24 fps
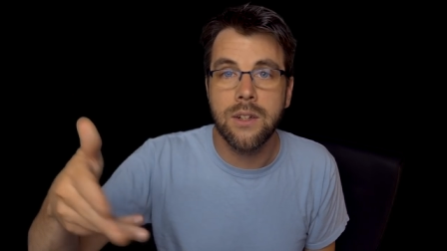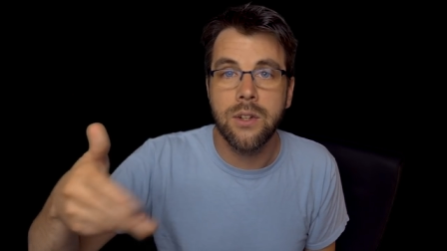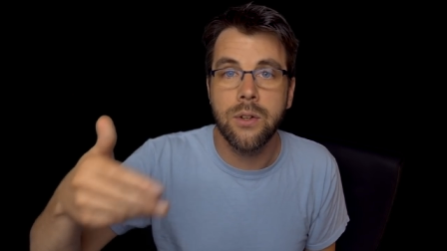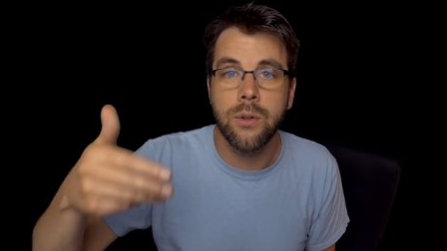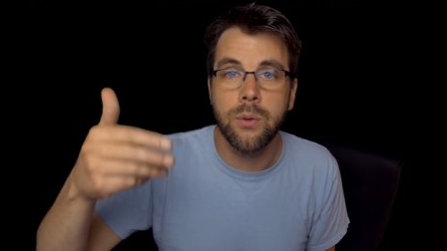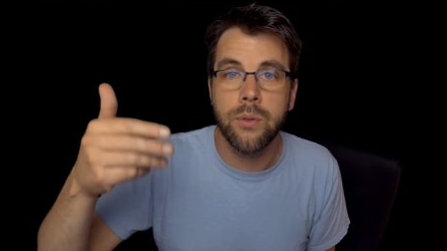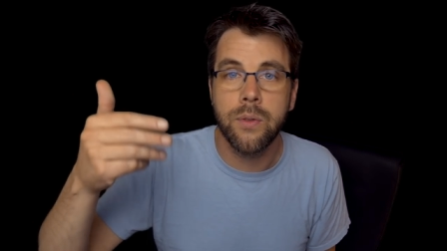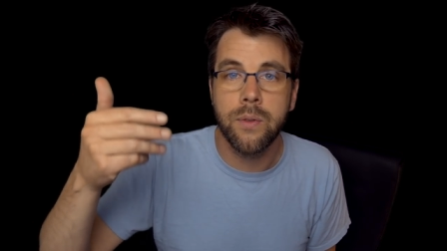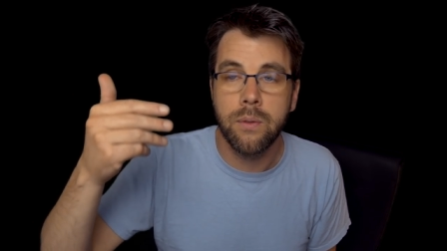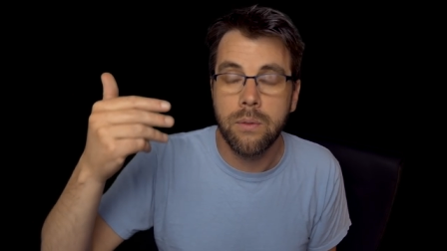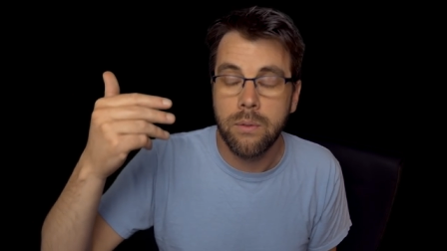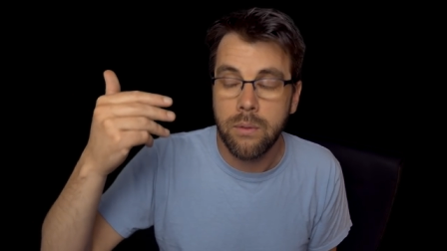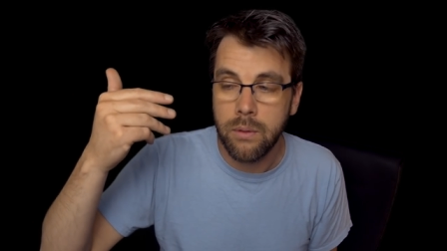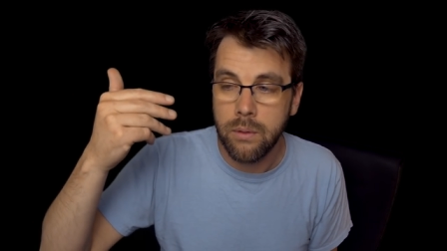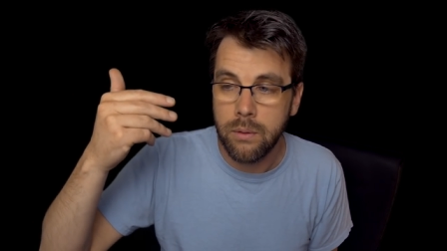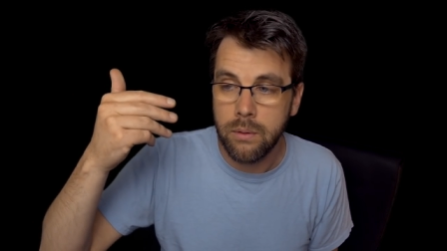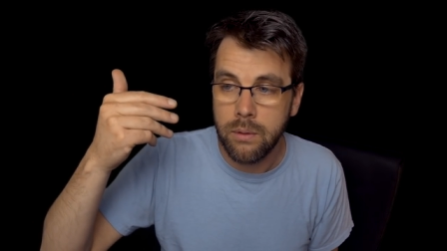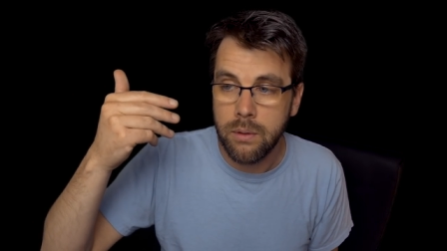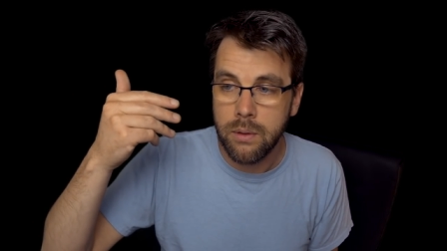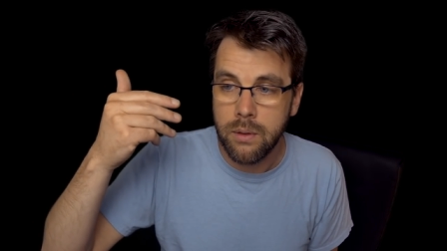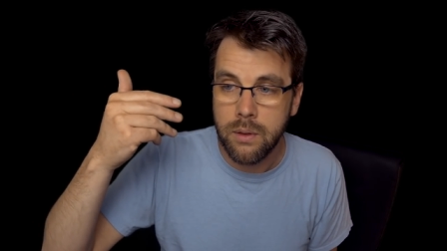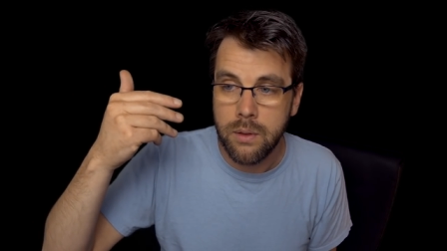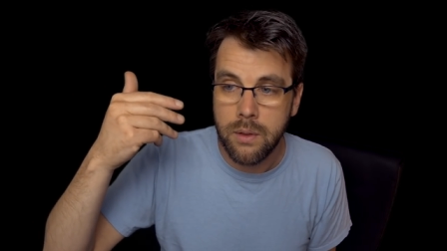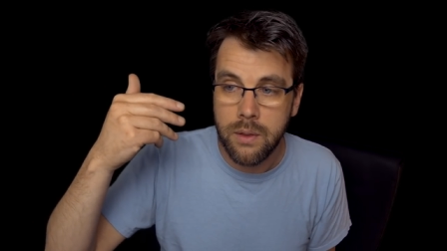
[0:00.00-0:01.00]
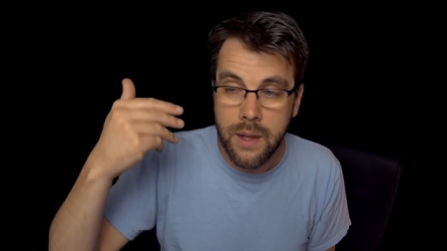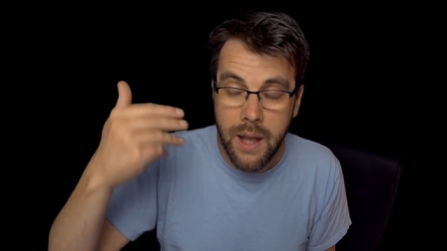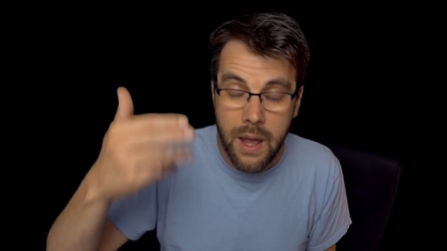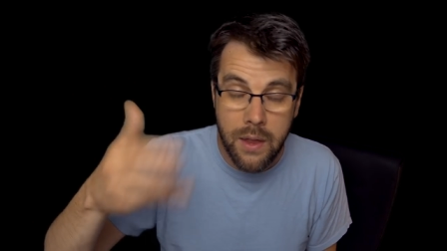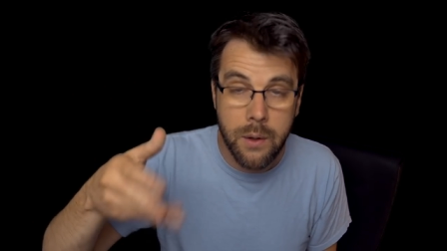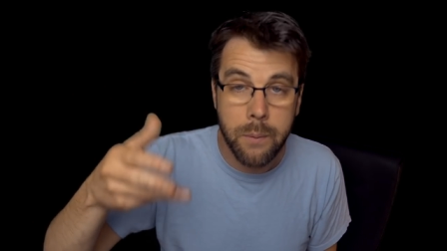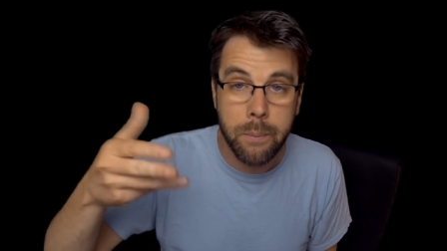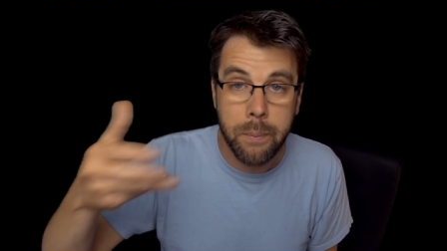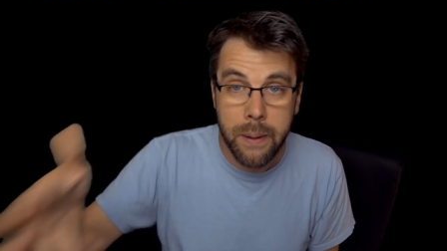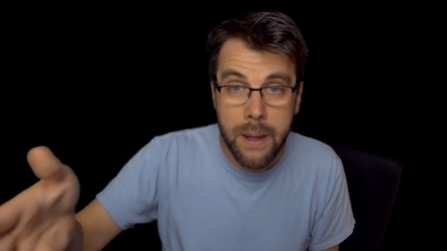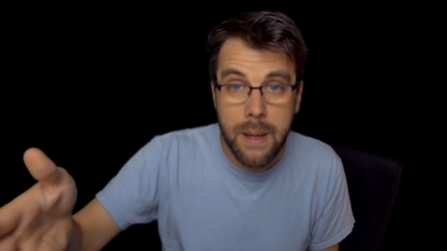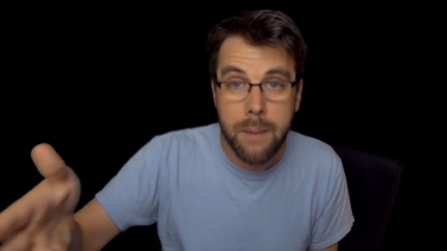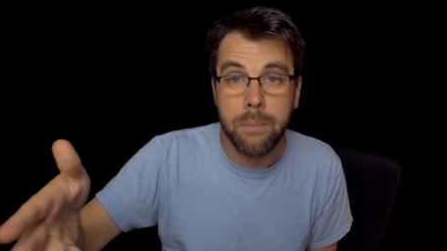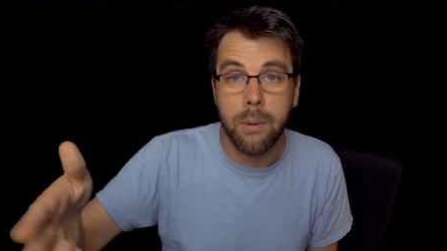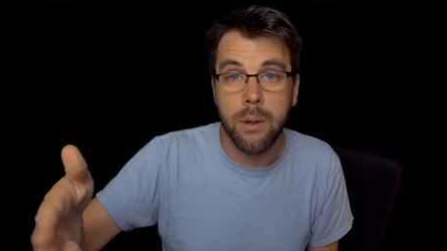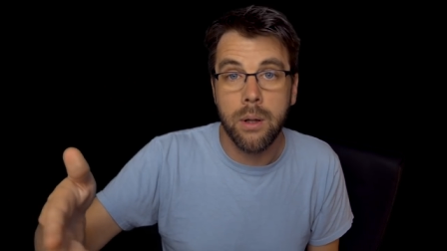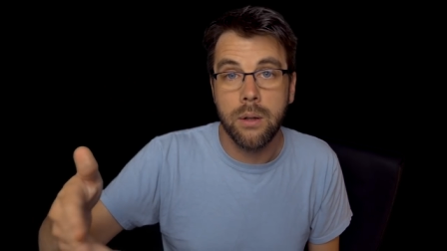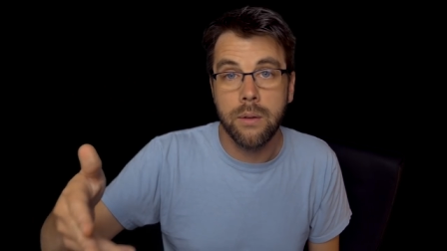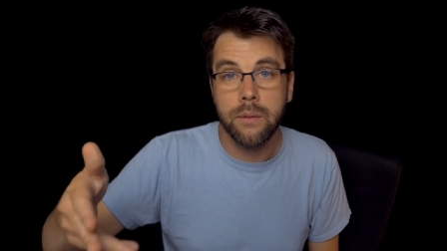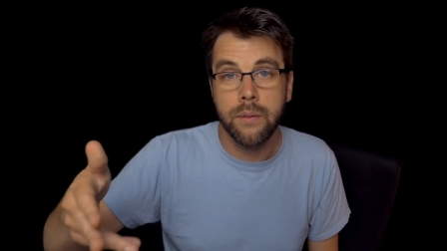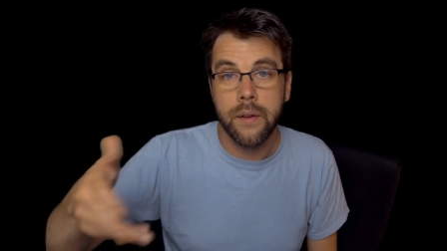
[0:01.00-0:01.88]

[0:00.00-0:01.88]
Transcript: to the other people.